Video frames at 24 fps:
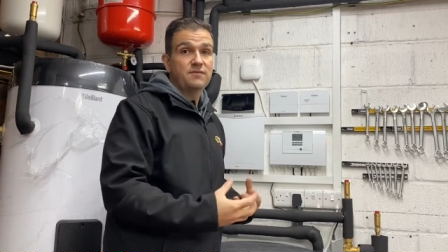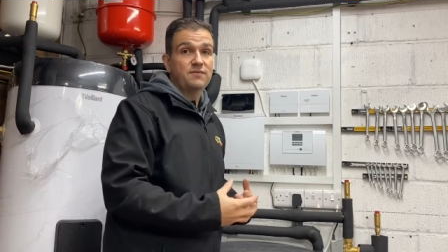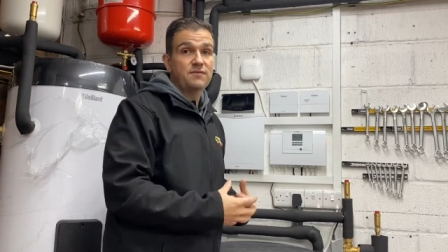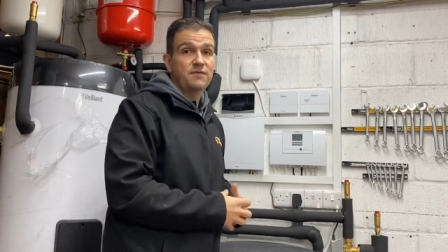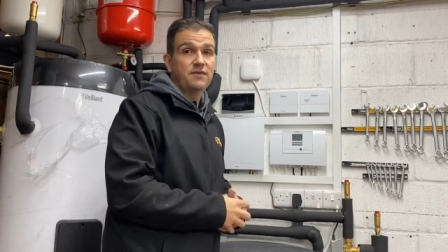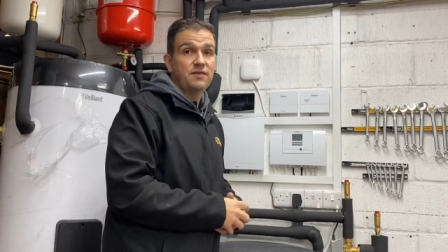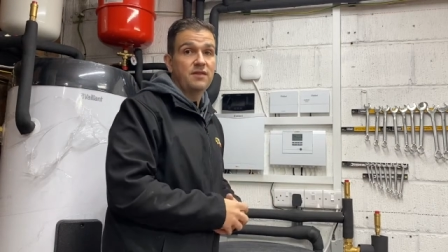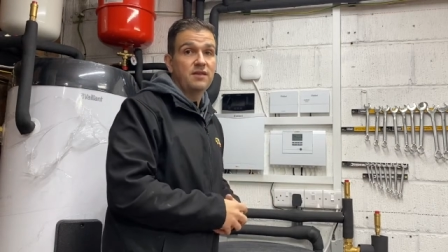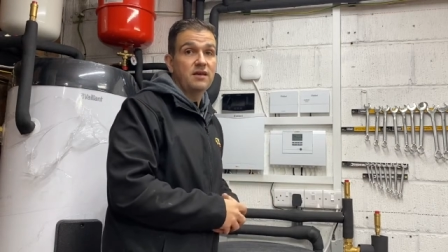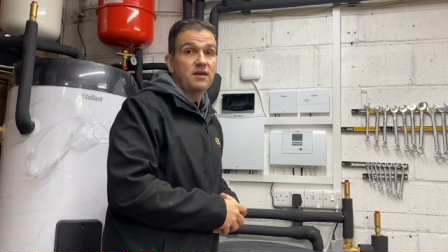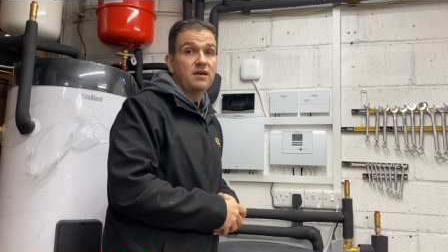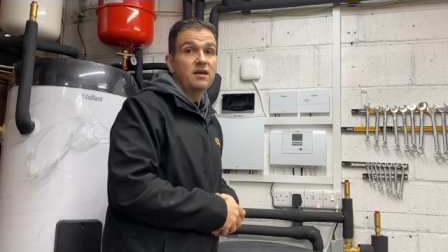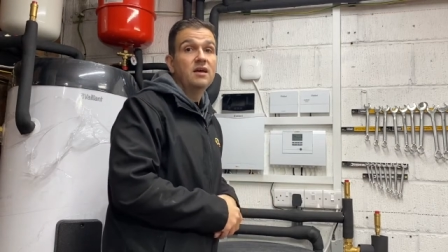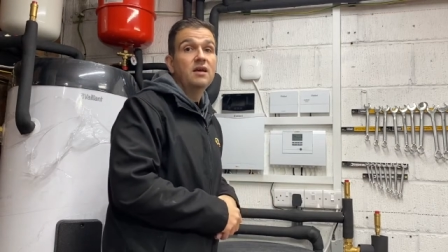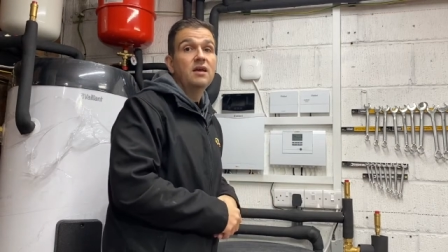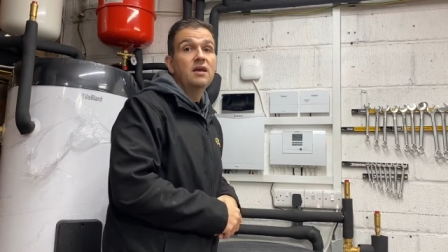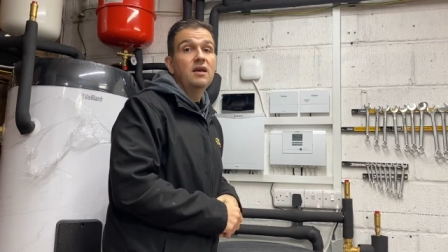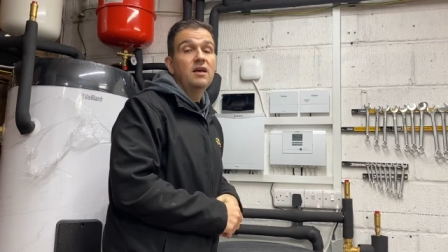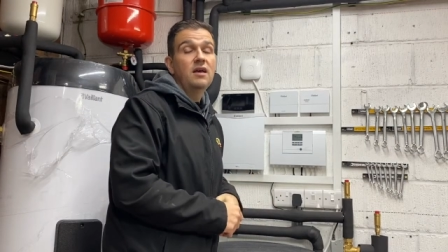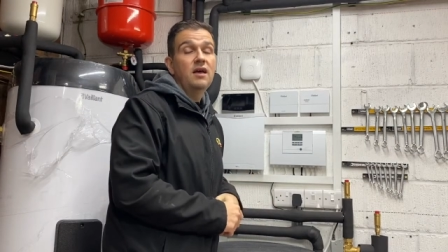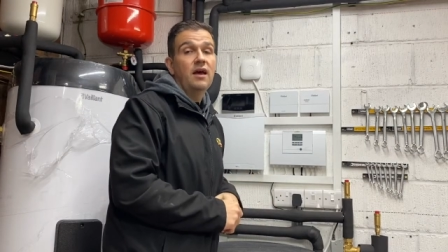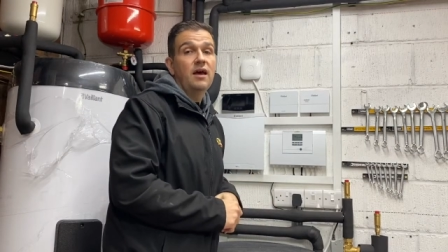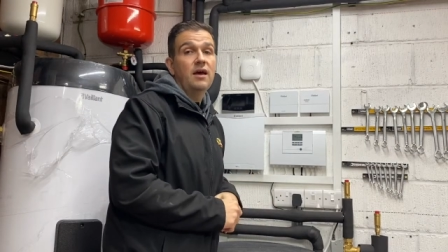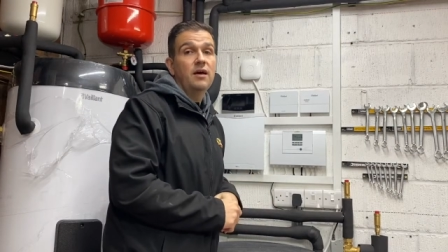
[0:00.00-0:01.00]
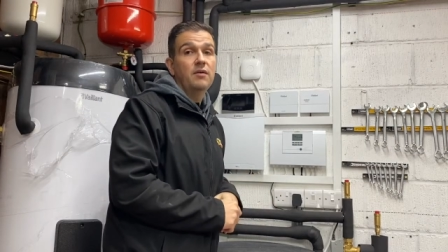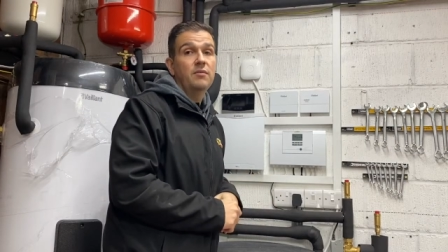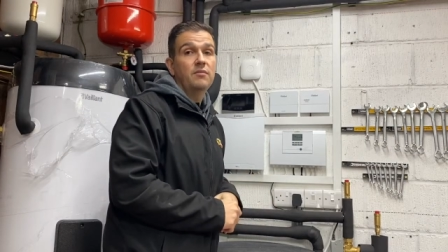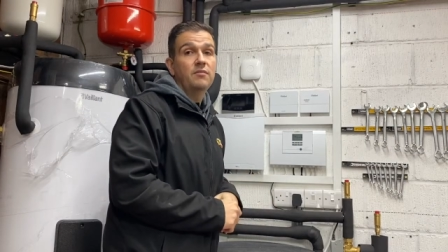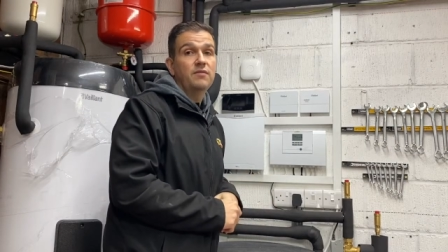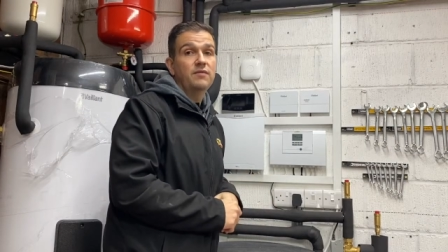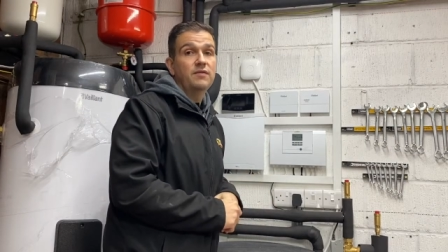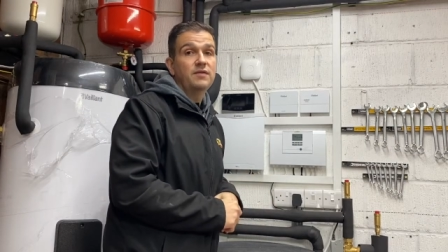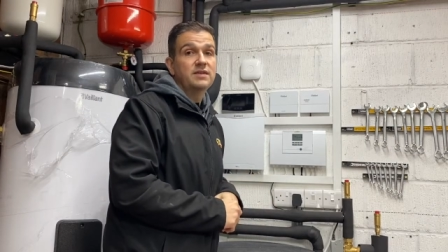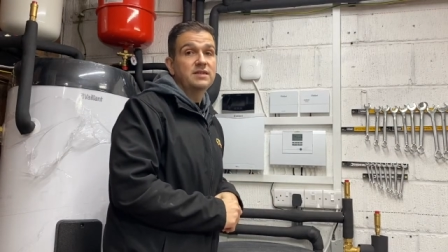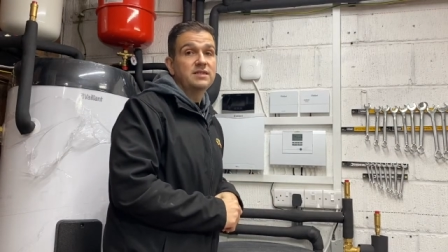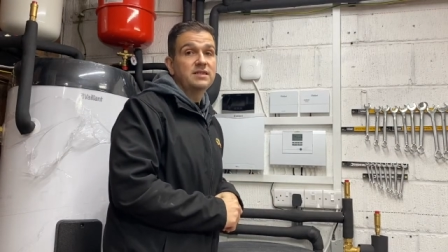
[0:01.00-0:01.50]
for the um,
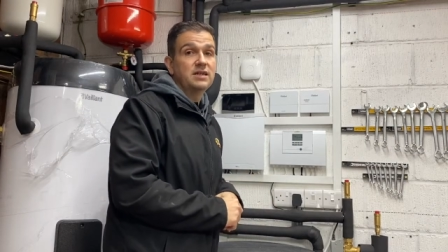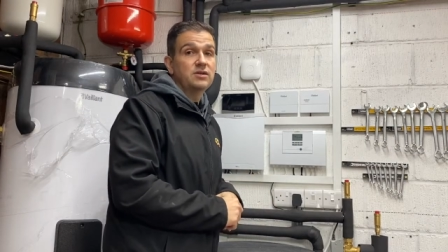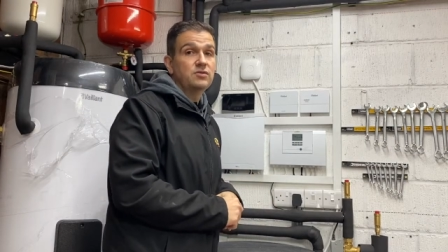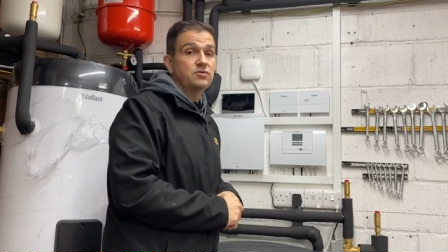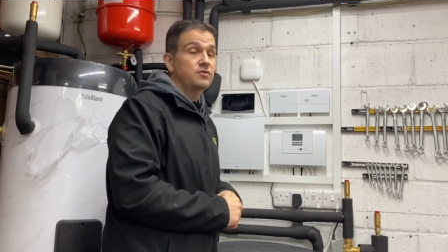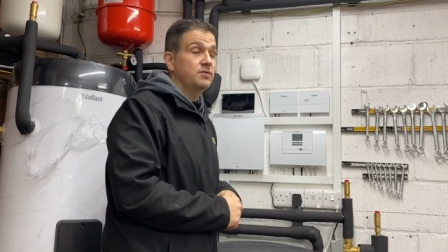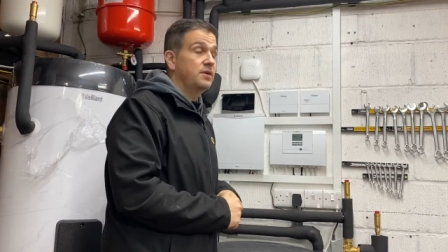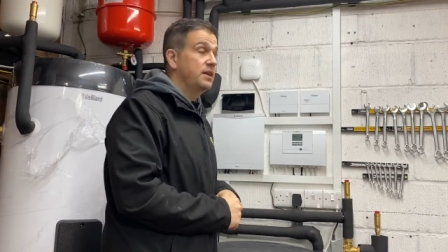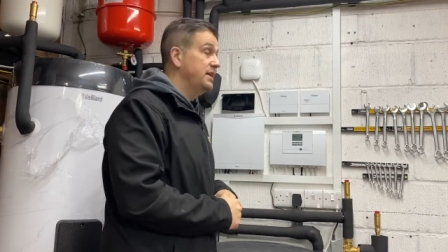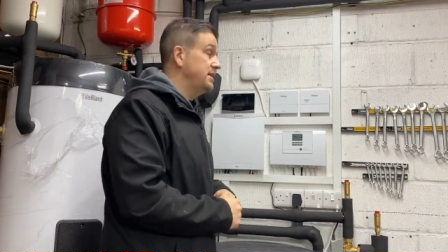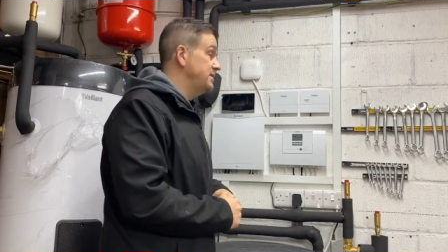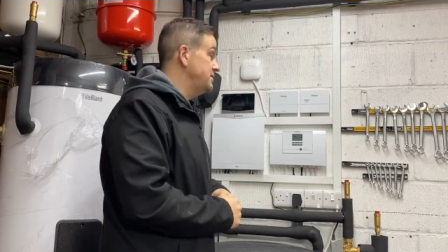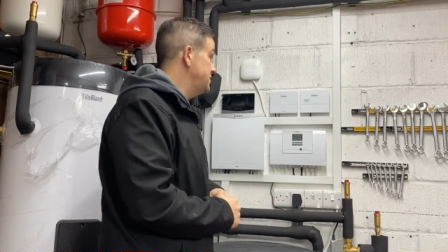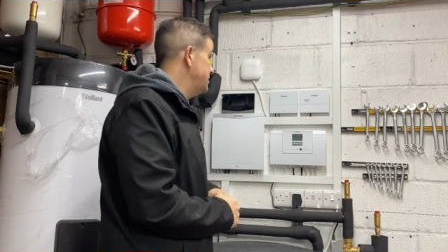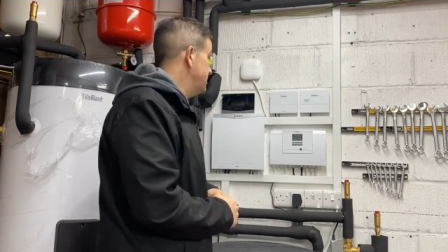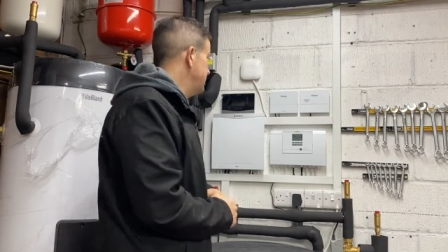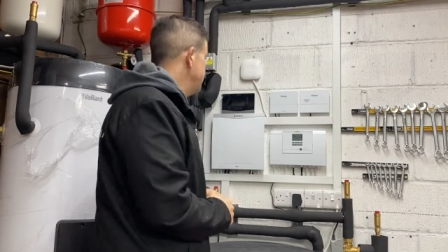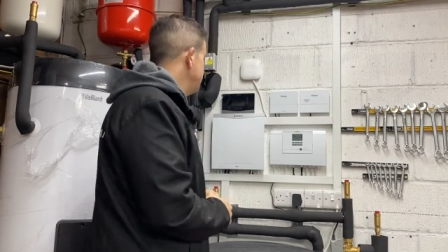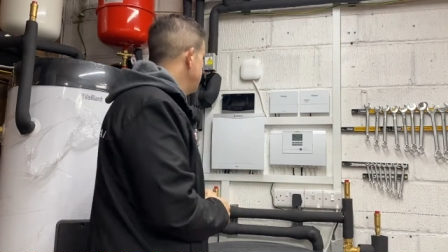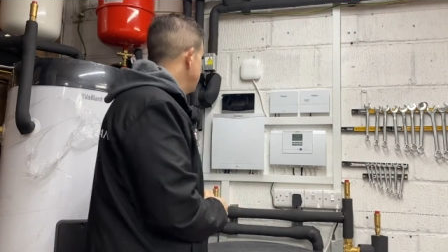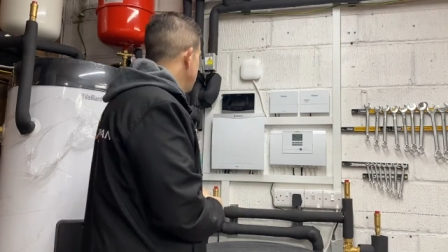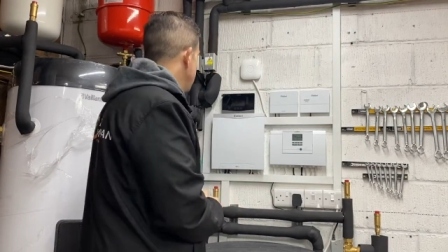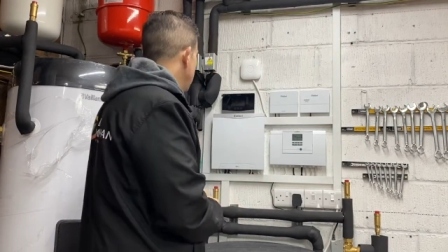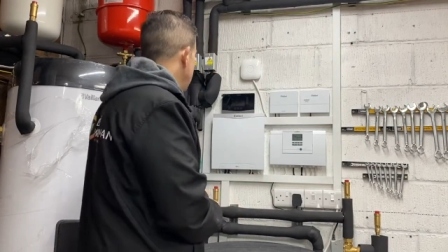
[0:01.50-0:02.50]
for the central heating